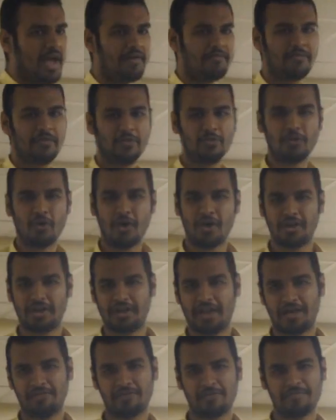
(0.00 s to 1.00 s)
Have you all
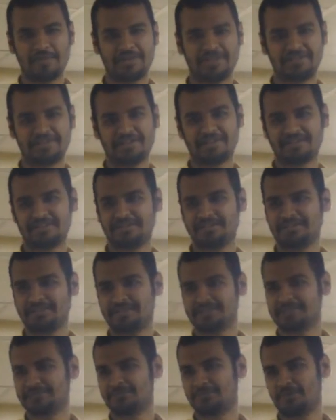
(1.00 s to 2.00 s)
ever meditated in
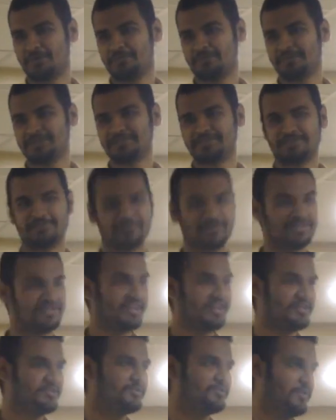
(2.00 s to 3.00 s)
this form when someone
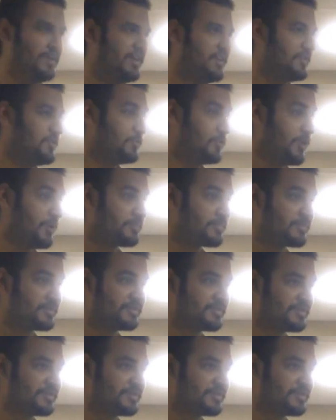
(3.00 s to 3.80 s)
tried to wake you up?